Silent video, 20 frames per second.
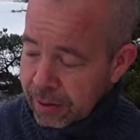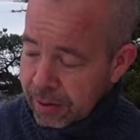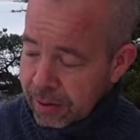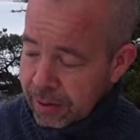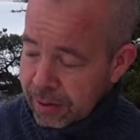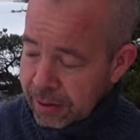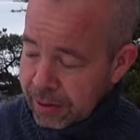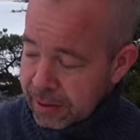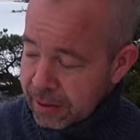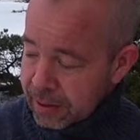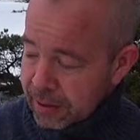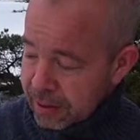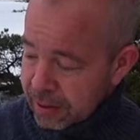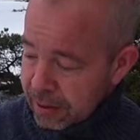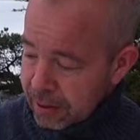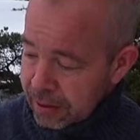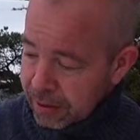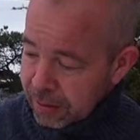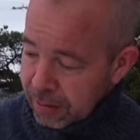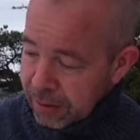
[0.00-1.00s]
this is
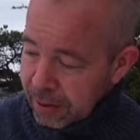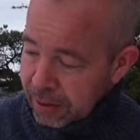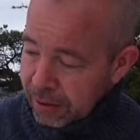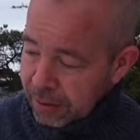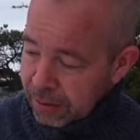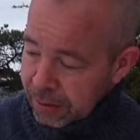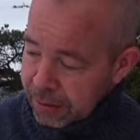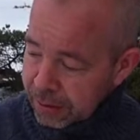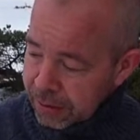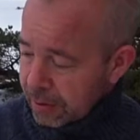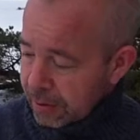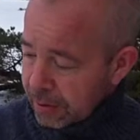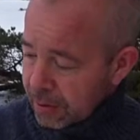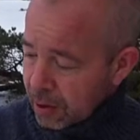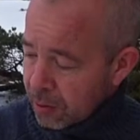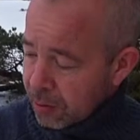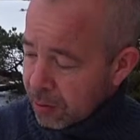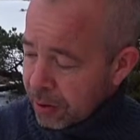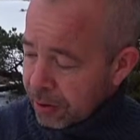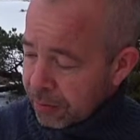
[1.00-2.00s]
really good. The
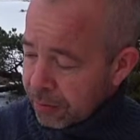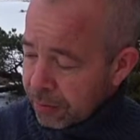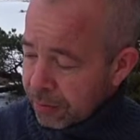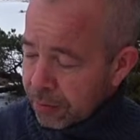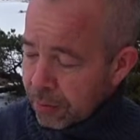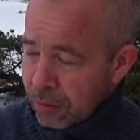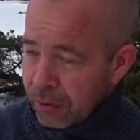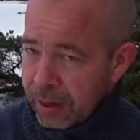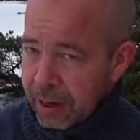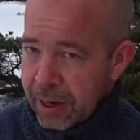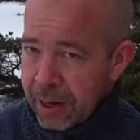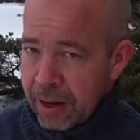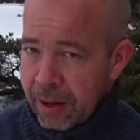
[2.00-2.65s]
upgrade for 4K.